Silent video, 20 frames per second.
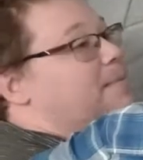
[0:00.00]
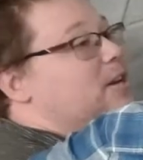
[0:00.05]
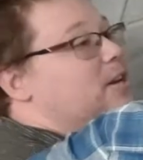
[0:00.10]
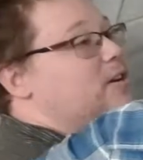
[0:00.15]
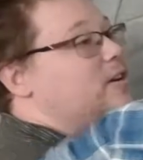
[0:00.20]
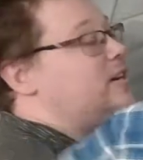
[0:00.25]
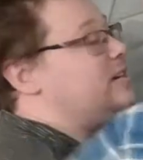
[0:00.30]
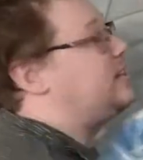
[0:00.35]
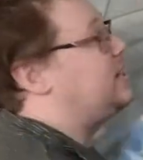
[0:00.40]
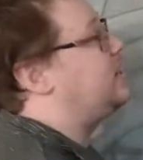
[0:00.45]
going to
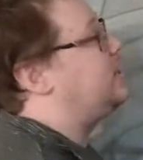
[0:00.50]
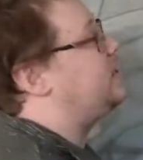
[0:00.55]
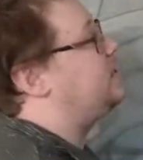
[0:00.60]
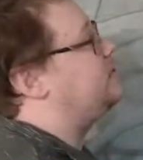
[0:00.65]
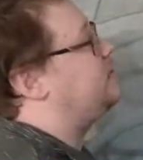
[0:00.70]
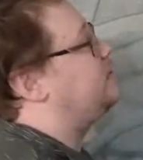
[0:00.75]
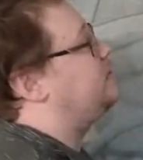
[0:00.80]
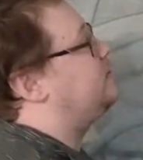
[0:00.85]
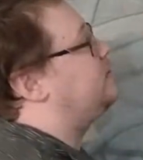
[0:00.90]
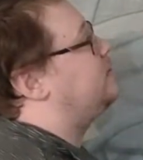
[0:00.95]
go ahead and tell
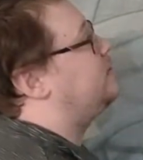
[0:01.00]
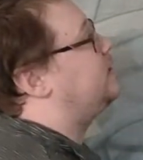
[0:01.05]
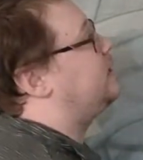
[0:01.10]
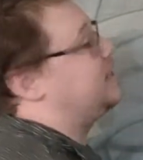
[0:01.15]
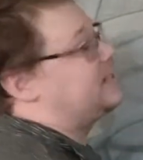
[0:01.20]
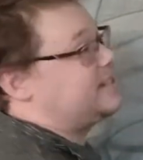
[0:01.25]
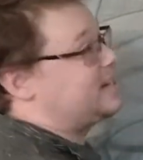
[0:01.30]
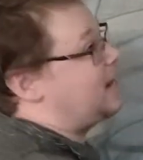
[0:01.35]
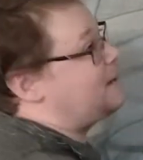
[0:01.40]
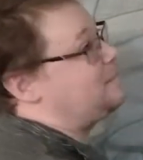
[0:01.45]
you
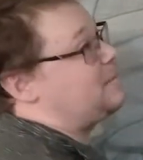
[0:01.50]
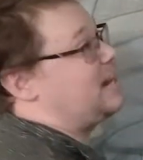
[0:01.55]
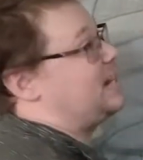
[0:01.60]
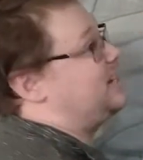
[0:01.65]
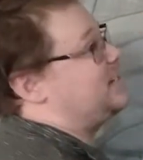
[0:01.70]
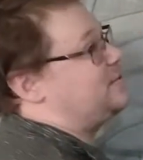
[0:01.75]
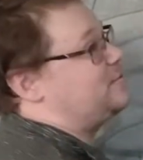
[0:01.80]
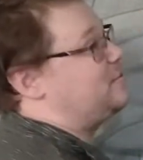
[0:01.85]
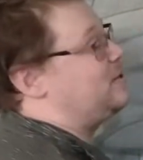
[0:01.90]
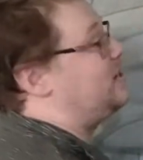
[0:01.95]
it's not
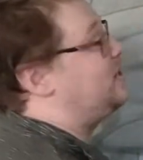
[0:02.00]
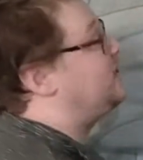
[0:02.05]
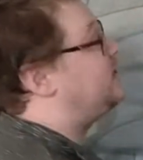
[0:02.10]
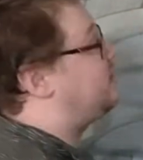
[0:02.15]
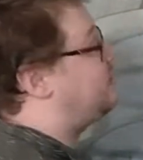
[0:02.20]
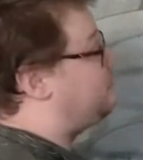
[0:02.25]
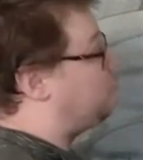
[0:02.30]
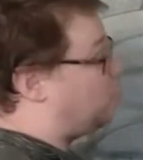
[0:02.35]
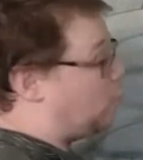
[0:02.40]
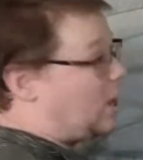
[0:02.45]
minus 1.
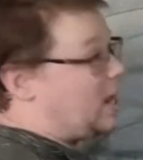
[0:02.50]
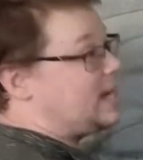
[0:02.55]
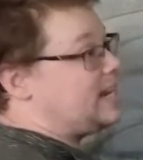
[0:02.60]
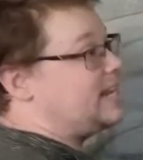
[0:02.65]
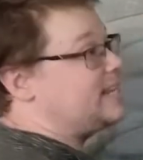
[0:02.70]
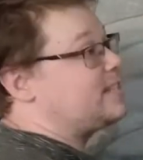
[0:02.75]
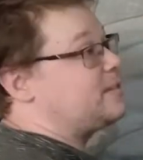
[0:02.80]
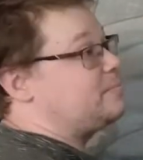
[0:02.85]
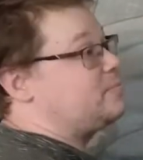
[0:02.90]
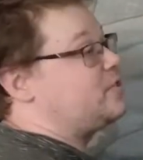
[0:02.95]
1
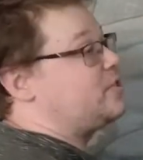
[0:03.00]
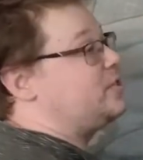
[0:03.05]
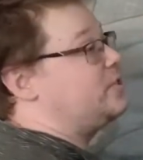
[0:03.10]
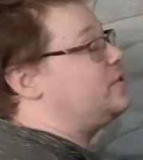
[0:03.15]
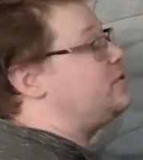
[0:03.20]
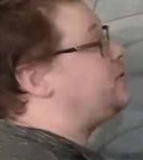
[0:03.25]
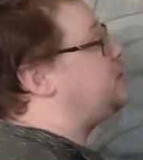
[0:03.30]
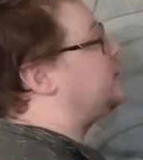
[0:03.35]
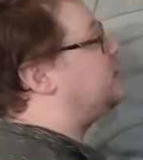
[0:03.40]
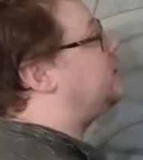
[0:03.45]
is a
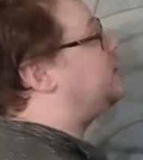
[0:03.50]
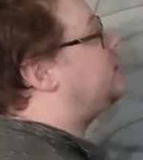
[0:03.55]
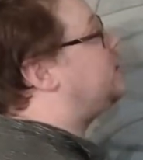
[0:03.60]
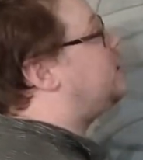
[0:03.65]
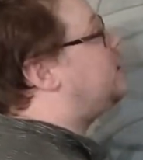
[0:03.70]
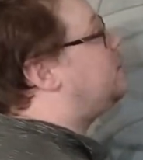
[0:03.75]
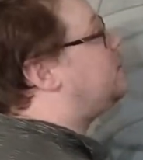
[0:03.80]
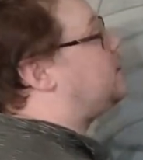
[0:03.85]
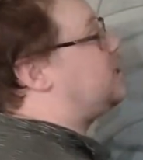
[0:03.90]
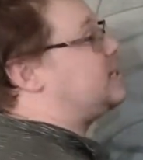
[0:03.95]
solution,
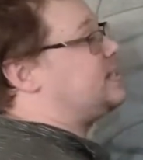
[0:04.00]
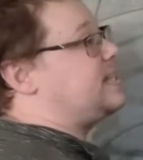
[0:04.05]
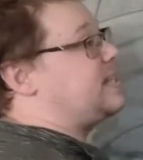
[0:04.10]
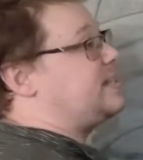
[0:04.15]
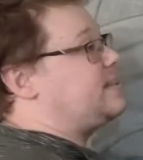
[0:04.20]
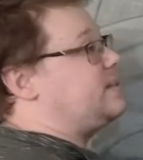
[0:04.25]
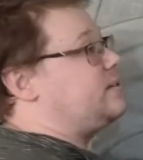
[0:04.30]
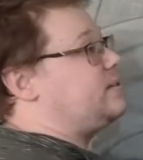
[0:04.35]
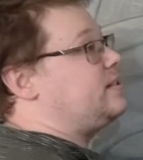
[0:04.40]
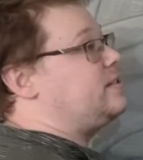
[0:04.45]
but is
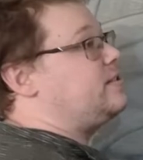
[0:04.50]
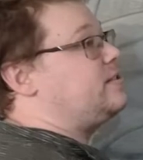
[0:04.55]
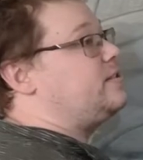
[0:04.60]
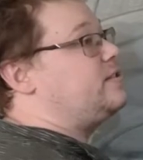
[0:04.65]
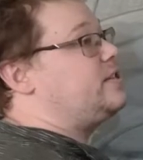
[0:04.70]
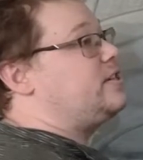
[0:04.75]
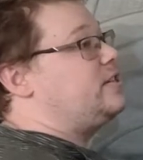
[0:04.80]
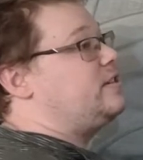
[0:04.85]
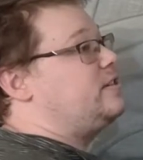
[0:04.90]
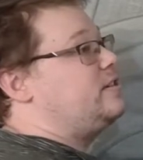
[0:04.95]
that the only
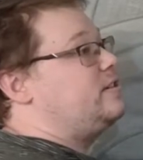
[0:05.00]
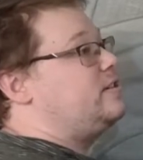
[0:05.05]
solution?